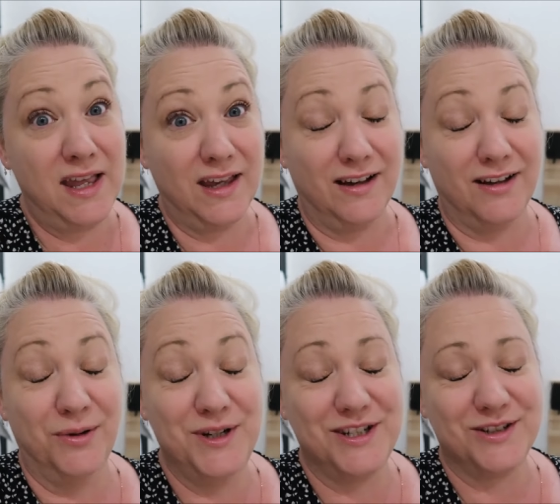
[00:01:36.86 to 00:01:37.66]
here,
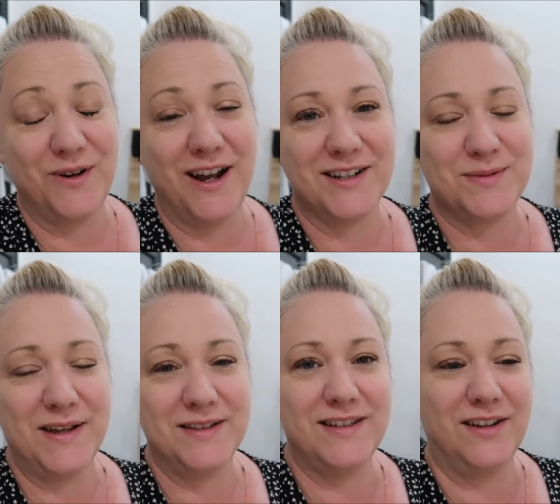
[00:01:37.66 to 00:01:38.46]
which is quite
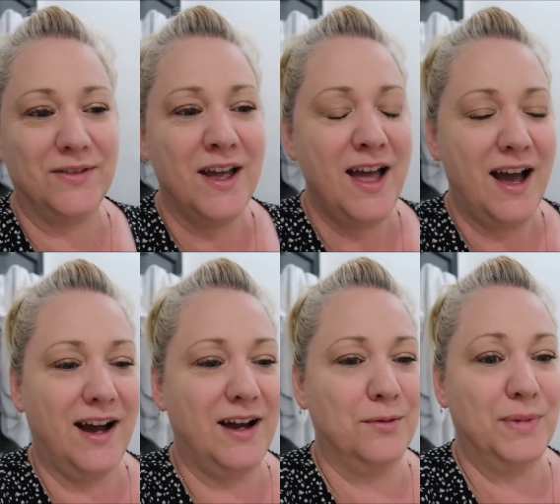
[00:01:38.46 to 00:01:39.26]
expensive,
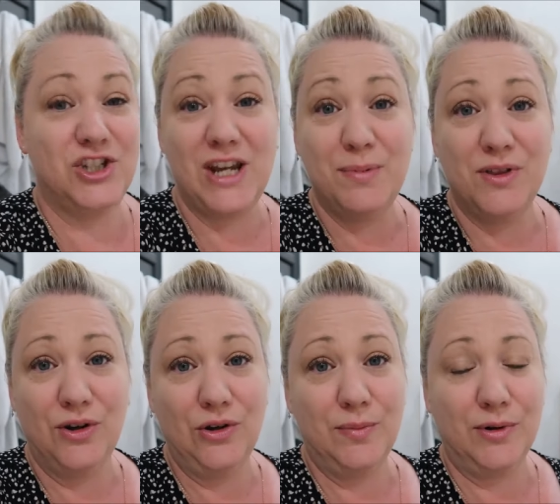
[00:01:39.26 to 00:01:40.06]
um, but cheaper than
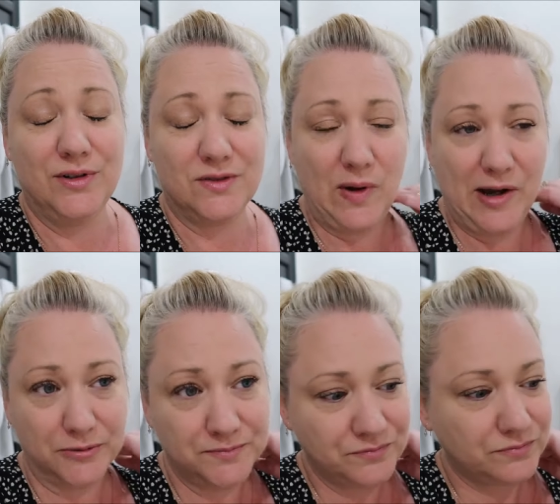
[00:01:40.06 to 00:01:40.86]
Uber as
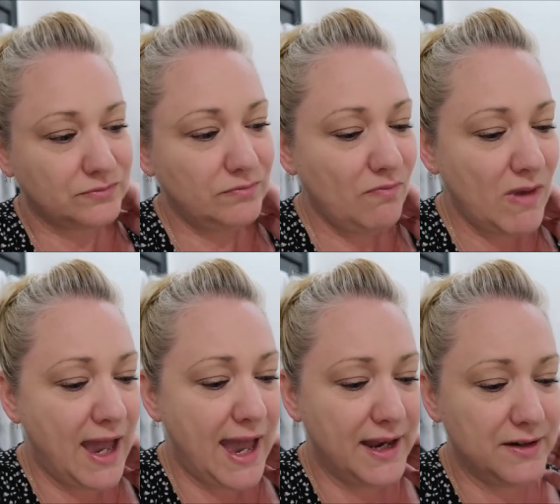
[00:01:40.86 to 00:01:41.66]
well.
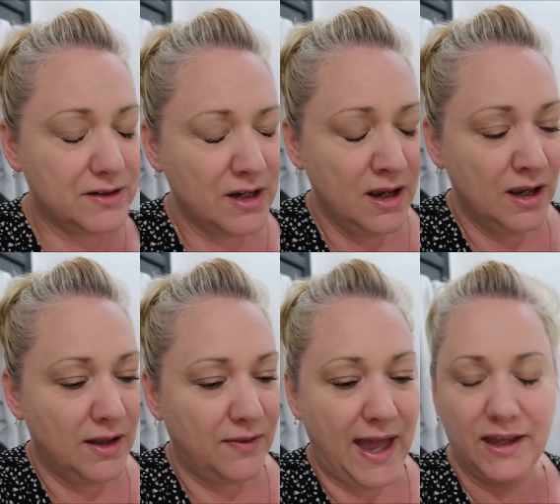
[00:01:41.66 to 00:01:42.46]
And
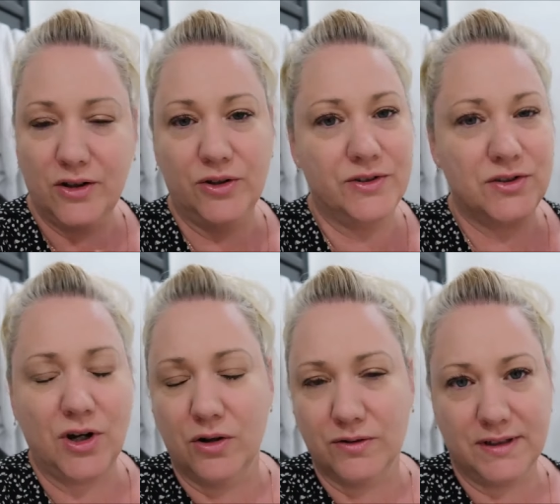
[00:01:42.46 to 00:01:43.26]
that includes
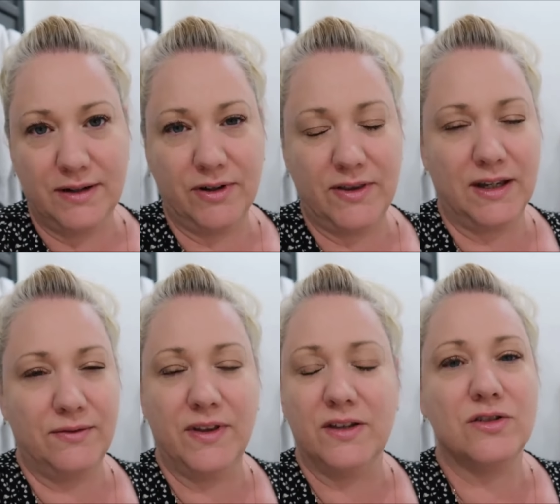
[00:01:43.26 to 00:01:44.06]
tolls and everything
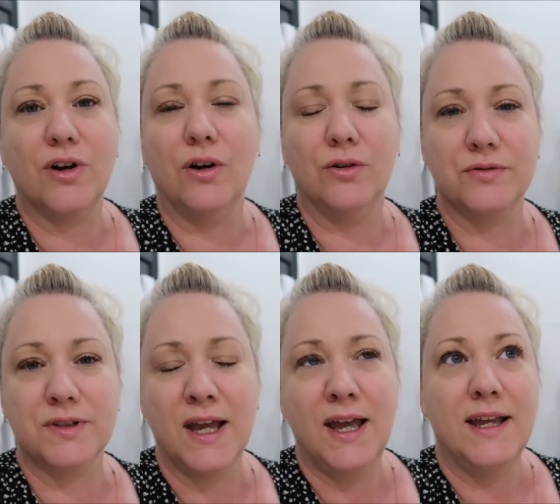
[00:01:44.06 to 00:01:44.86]
if there's tolls.
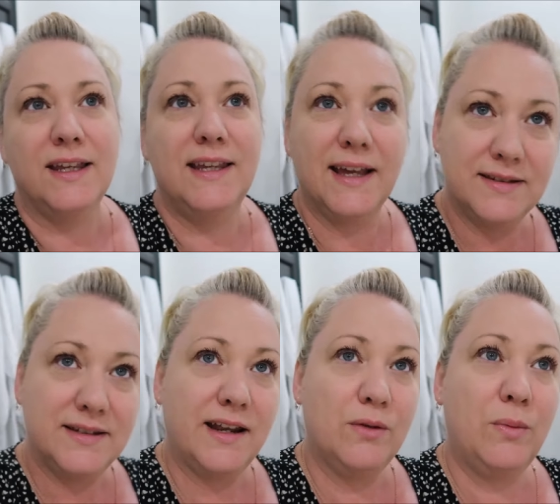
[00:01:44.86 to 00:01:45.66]

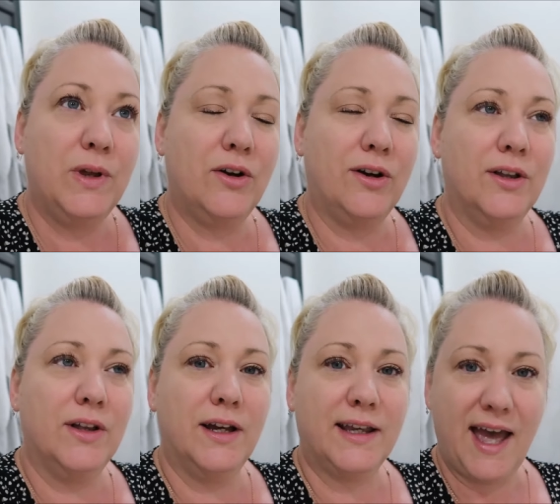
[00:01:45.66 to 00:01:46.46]
Yesterday when we got
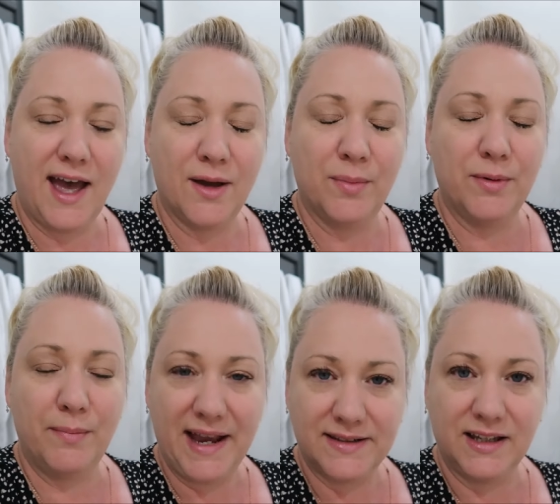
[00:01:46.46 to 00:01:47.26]
oh. a cab, a
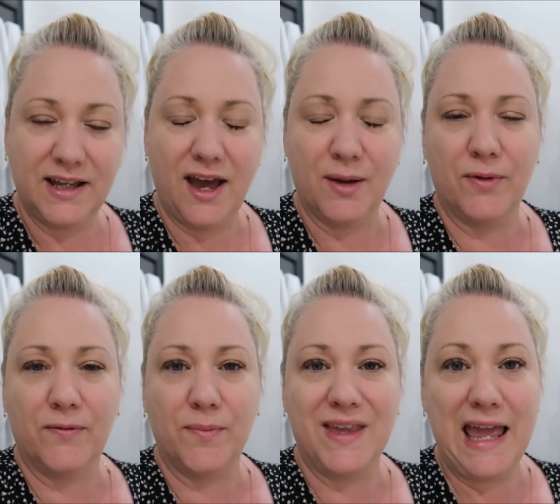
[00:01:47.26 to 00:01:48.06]
maxi cab
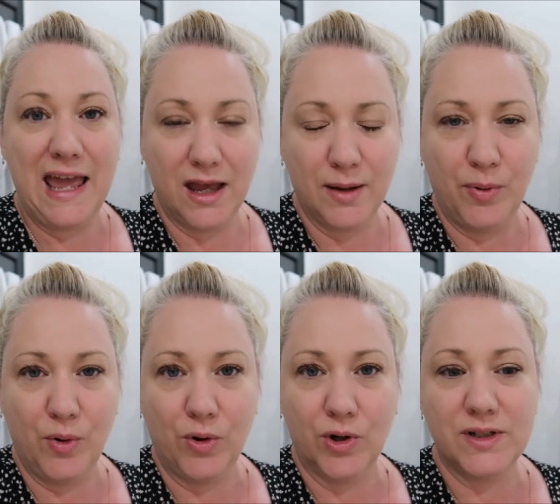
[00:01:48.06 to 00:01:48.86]
from the
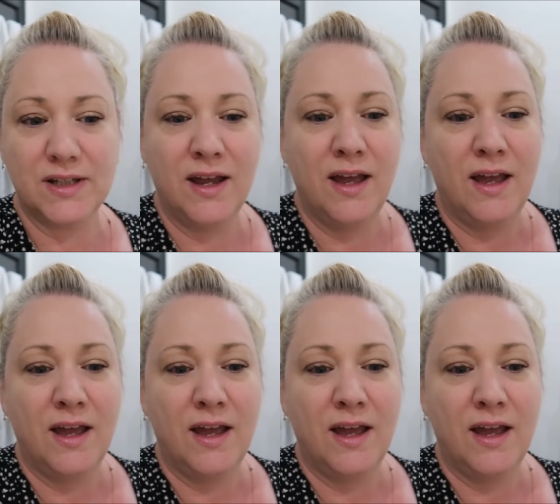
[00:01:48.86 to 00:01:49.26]
airport,